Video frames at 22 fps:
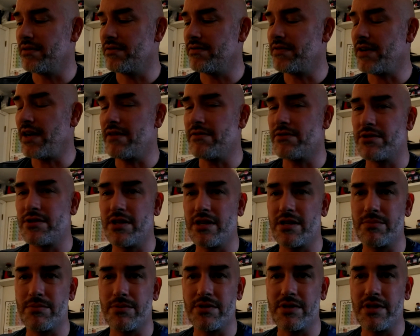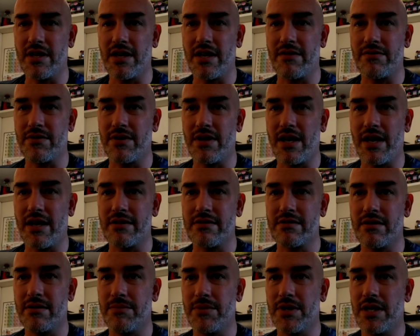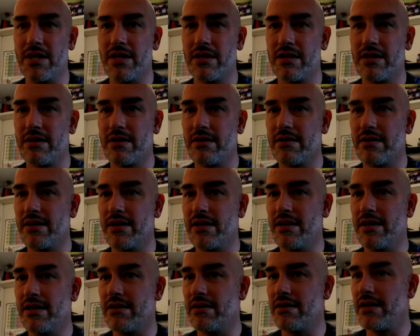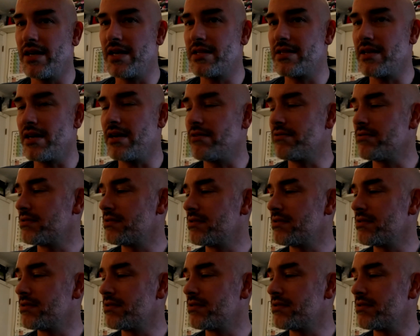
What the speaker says: 5 or 6% after that, it's going to be lights out.